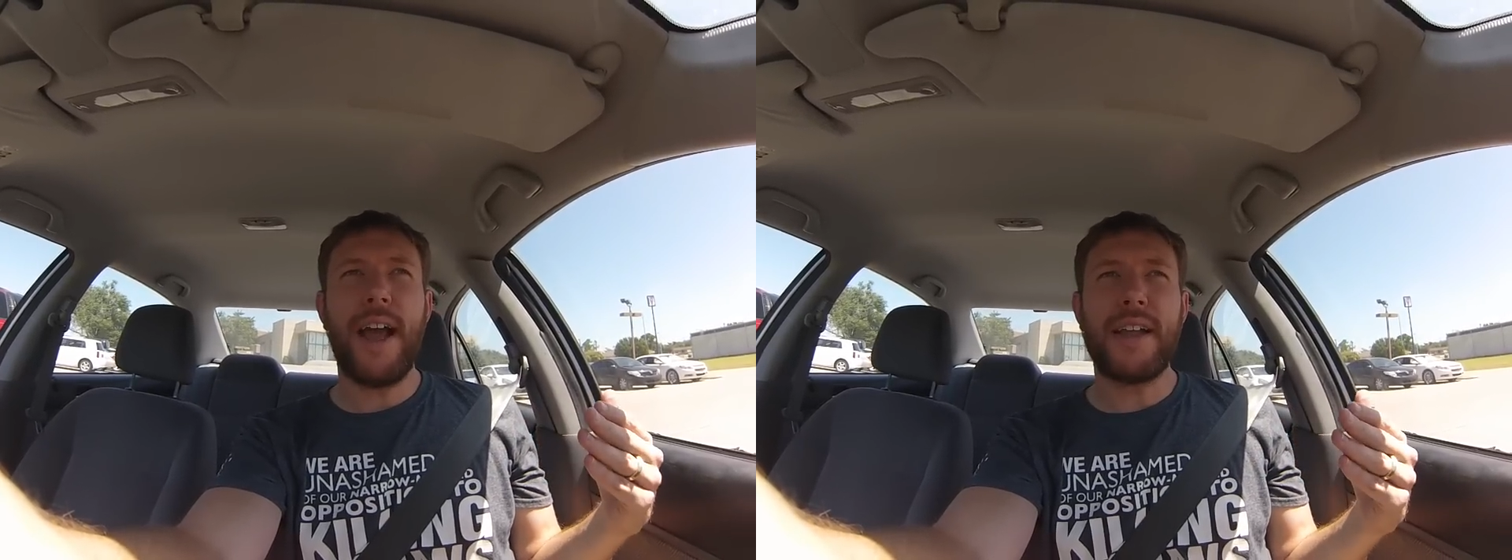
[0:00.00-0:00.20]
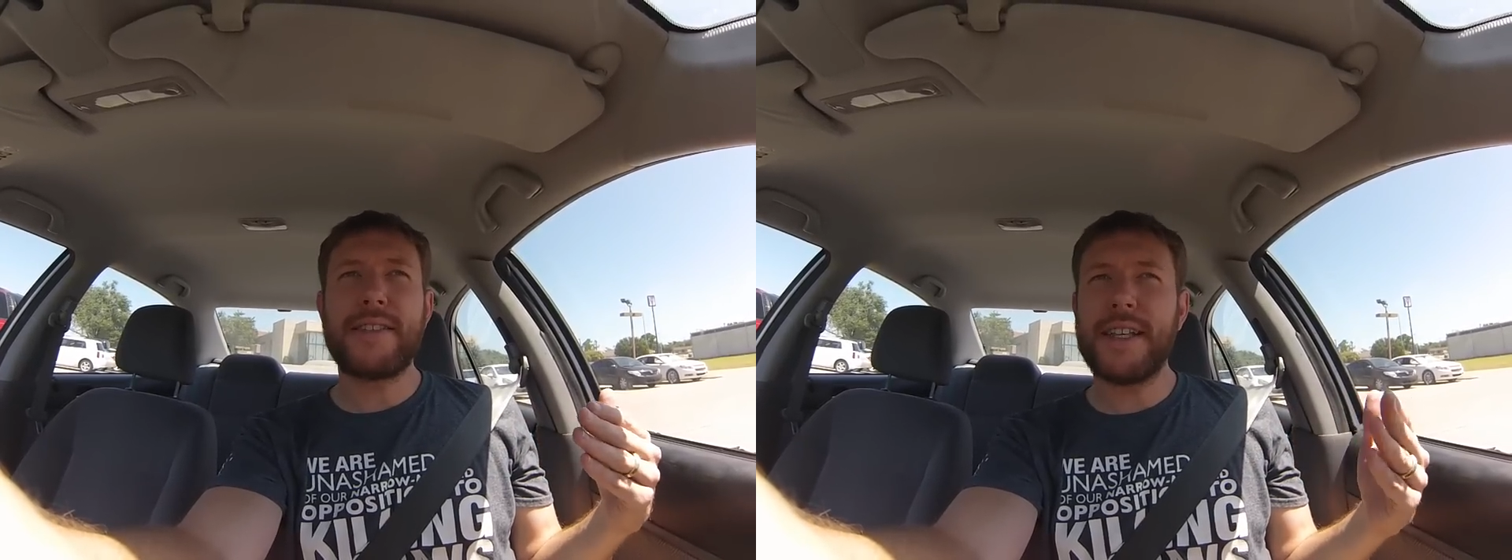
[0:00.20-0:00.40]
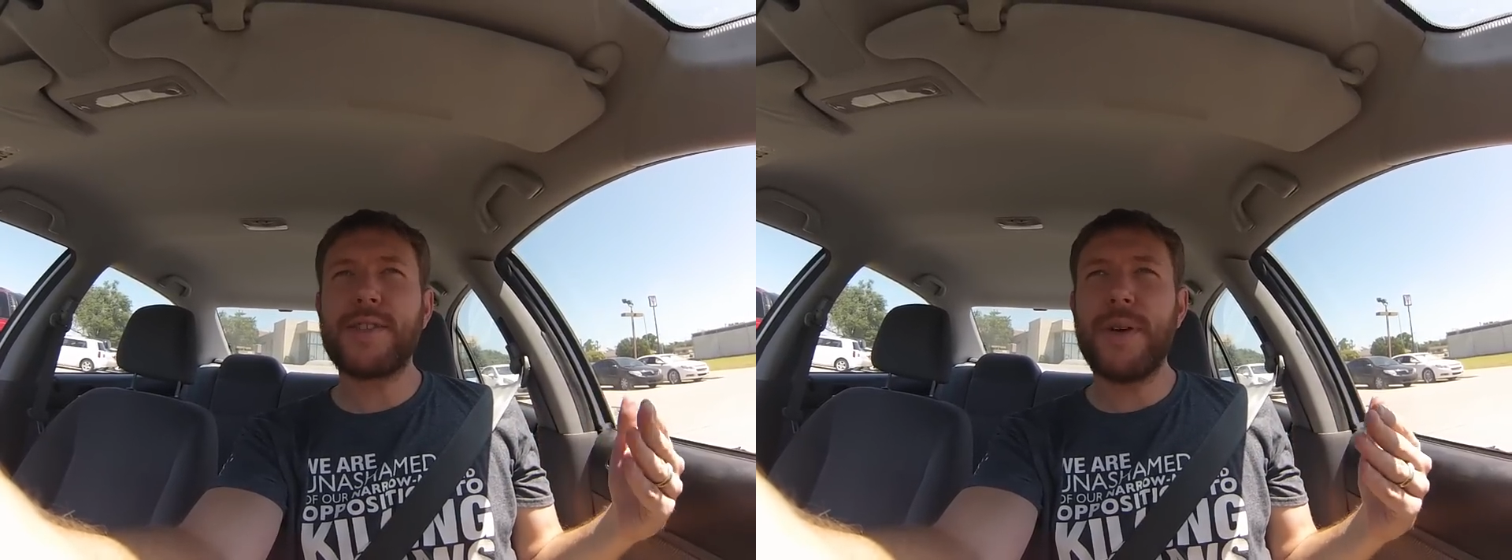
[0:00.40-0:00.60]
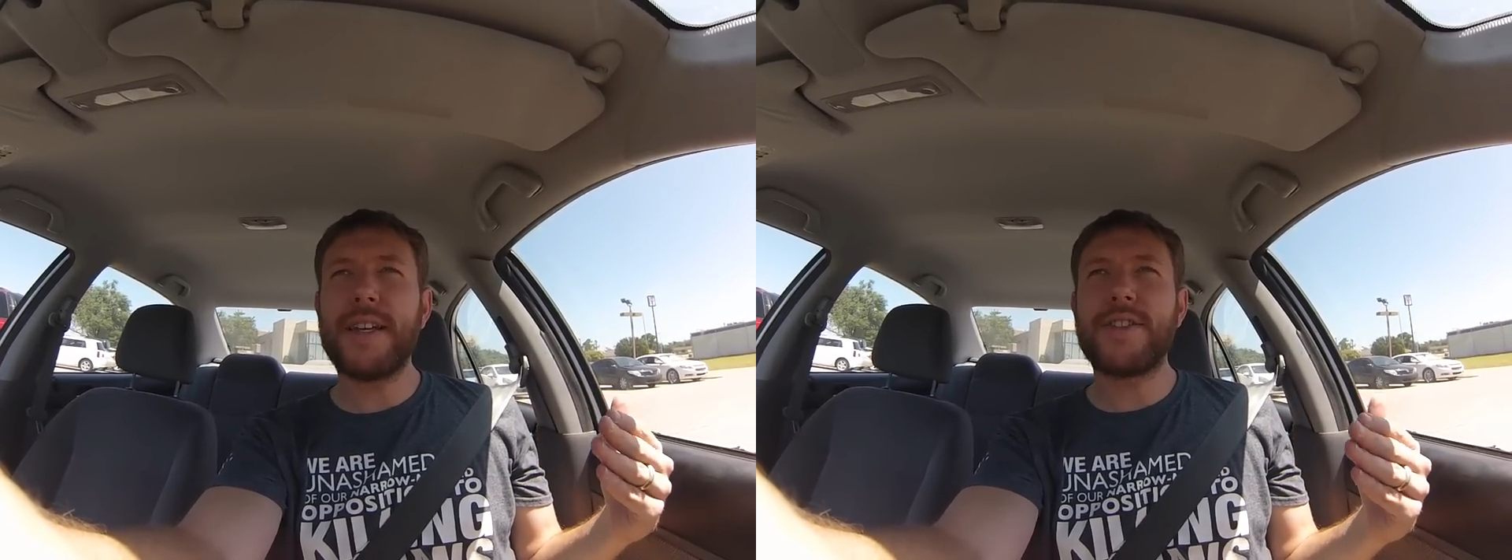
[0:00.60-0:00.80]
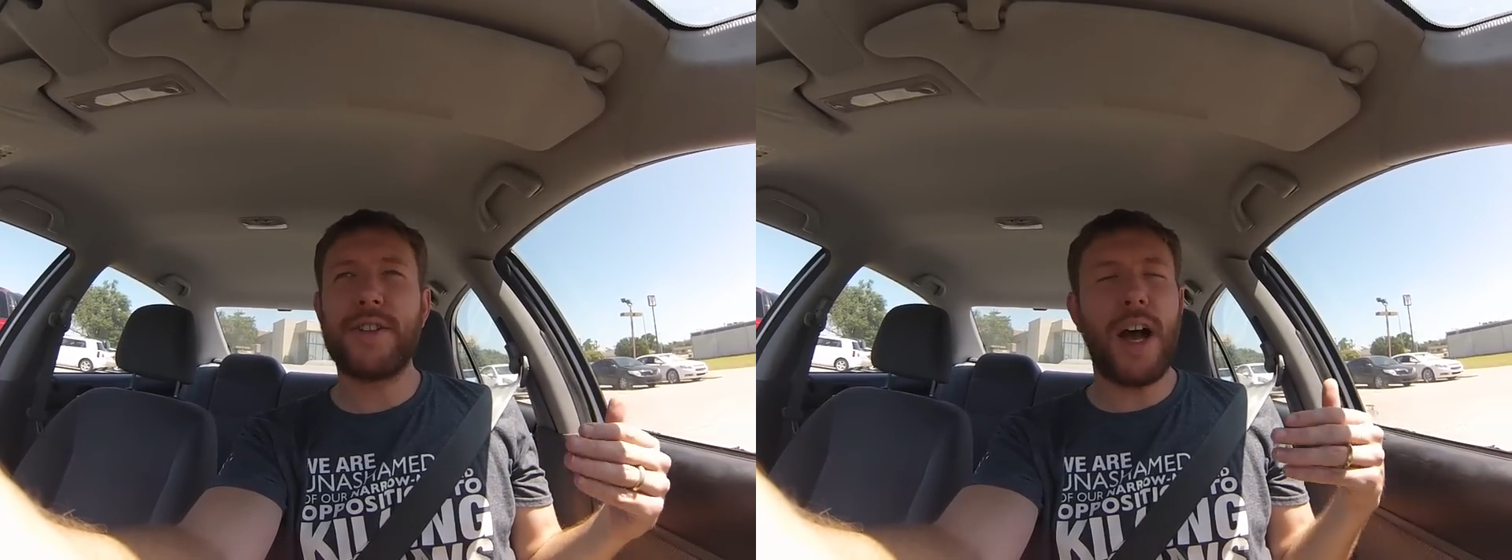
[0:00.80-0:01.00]
At six
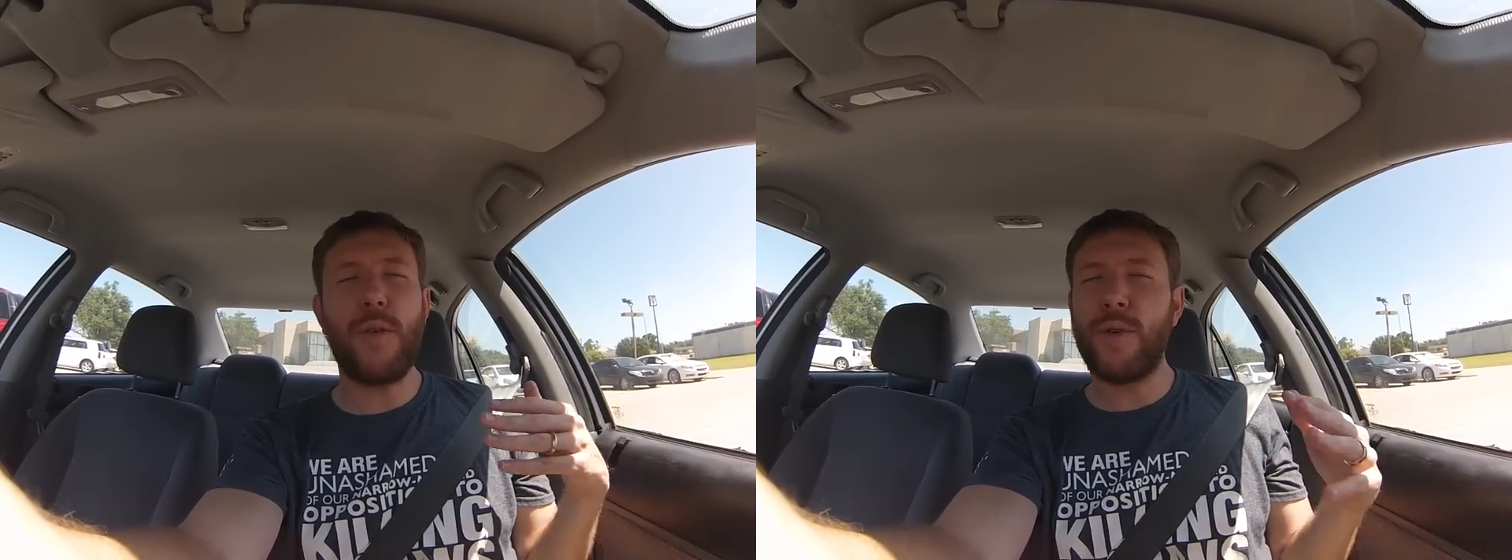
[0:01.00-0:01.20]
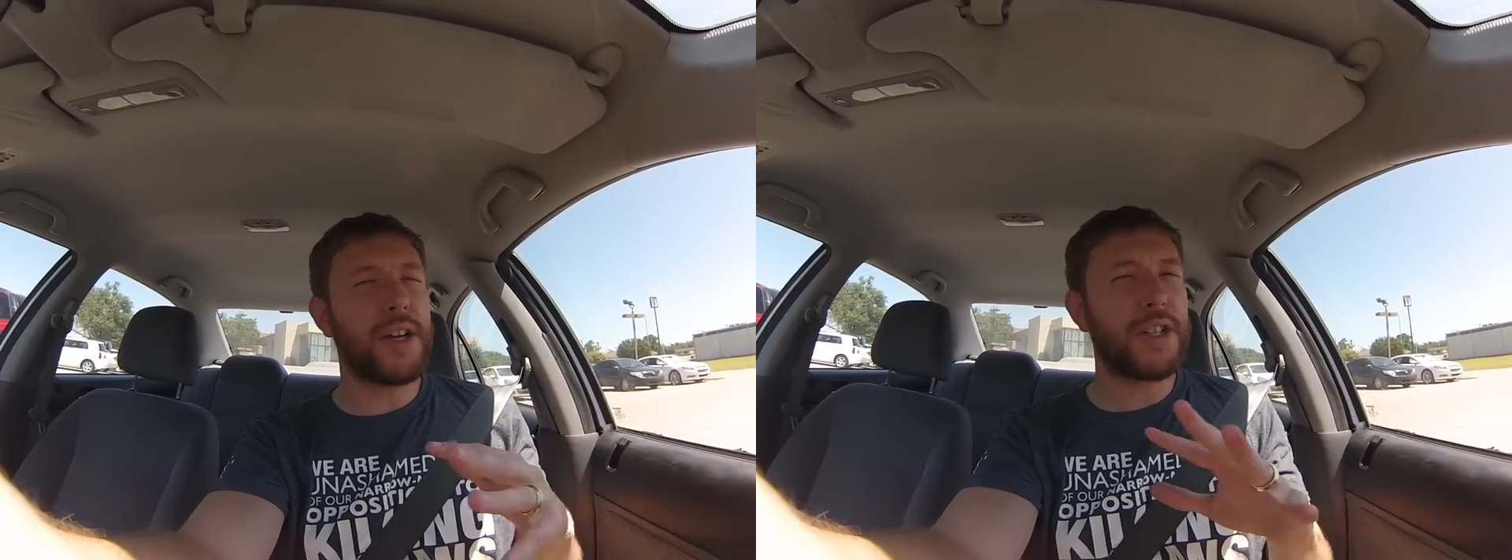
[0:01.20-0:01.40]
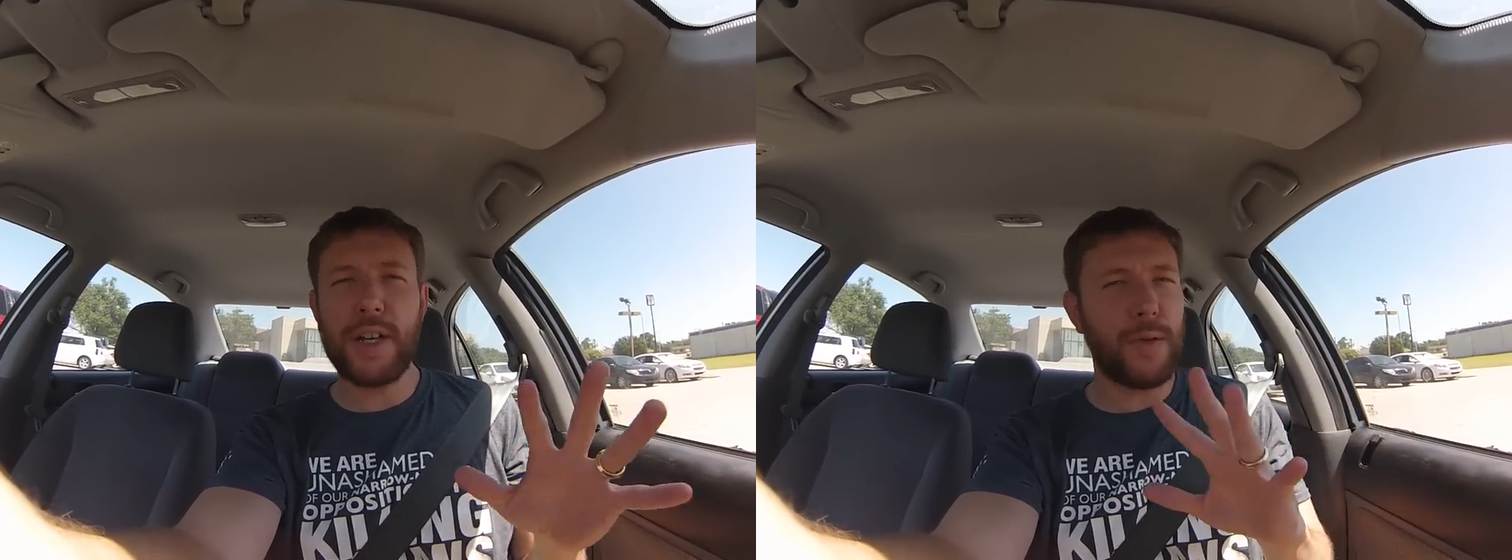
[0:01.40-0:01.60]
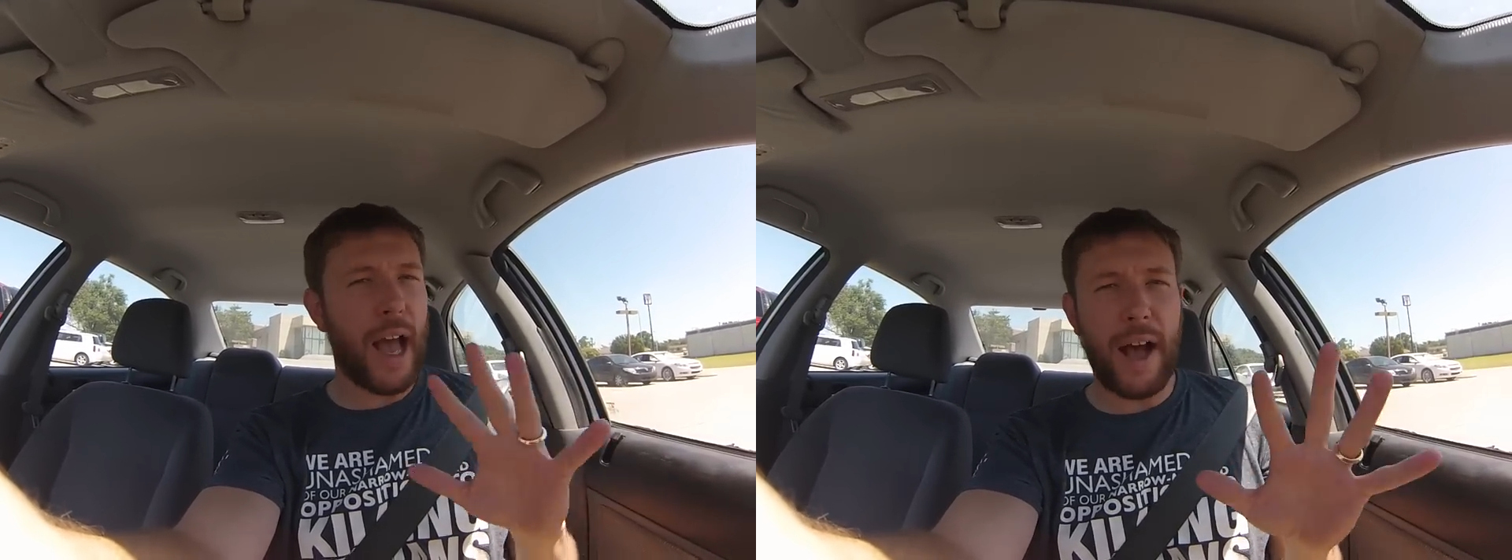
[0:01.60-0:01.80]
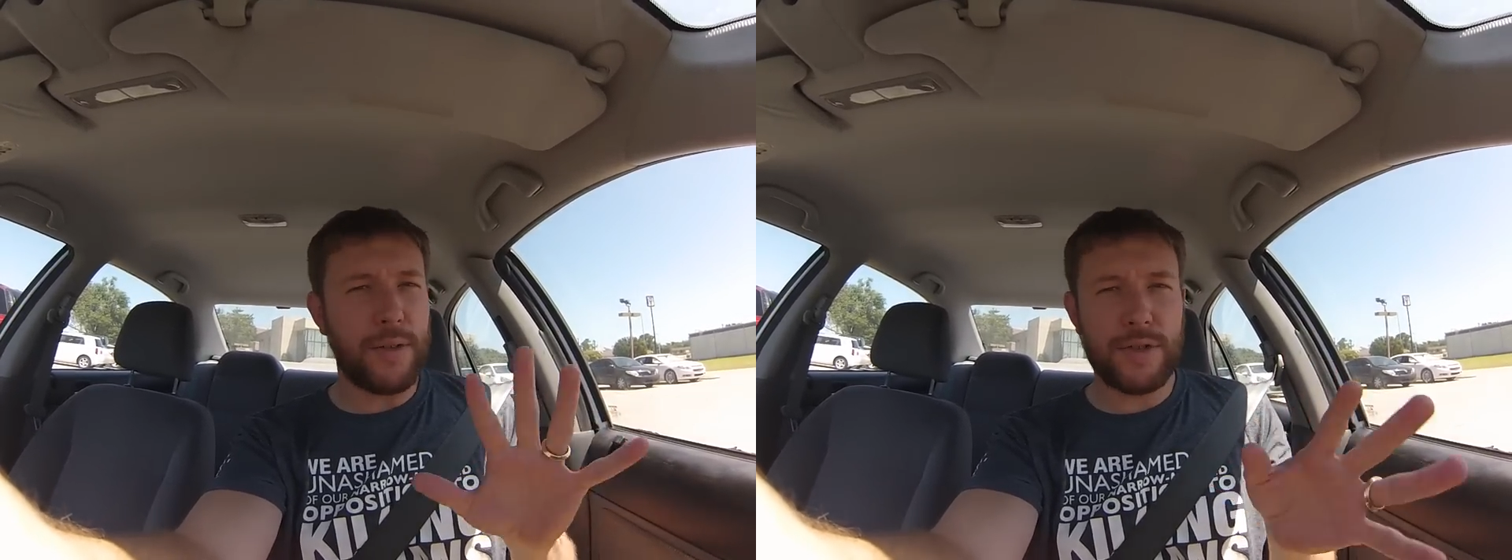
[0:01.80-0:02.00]
weeks, you're not rushing
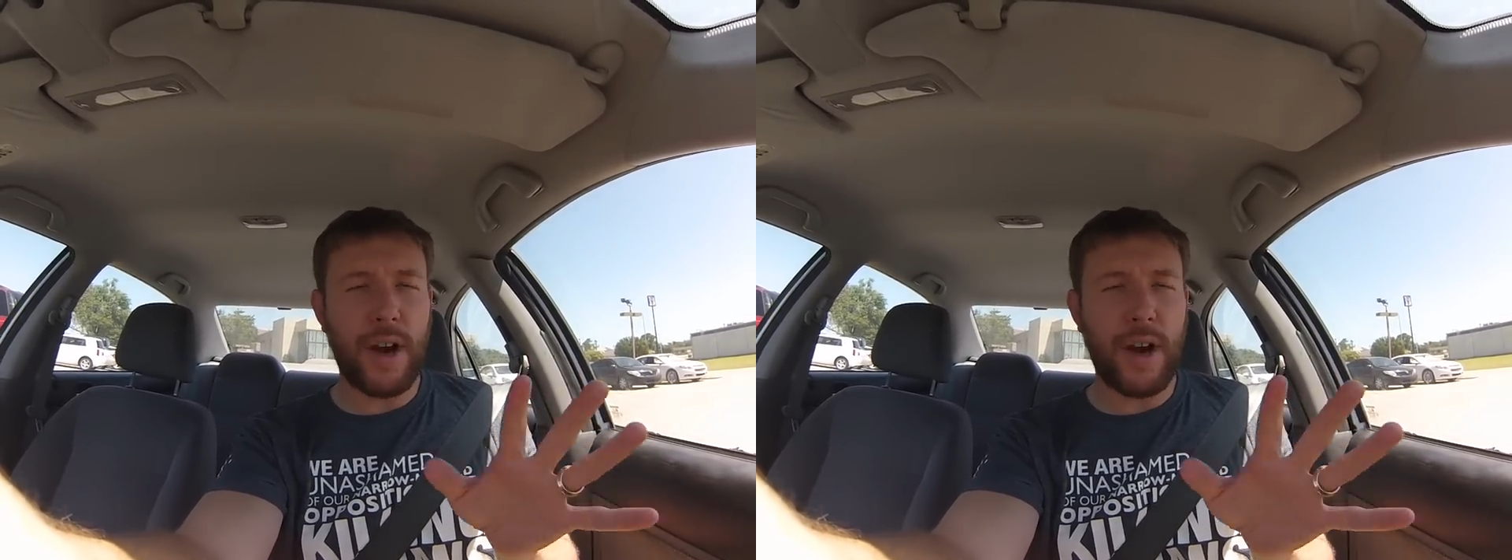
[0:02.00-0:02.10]
around